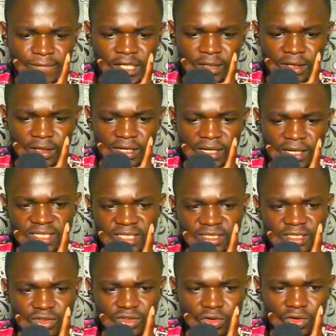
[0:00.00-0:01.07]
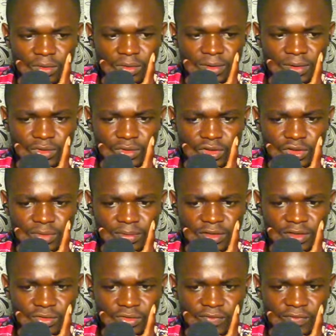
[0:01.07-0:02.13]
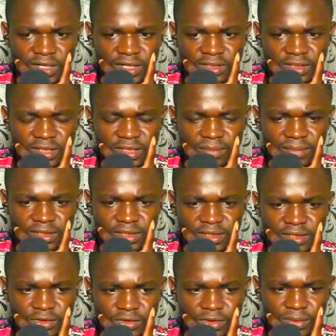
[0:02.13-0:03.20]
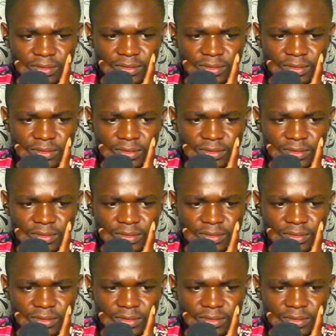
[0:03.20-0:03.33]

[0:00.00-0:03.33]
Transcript: I messed this up. I was just playing too fast. I messed this up.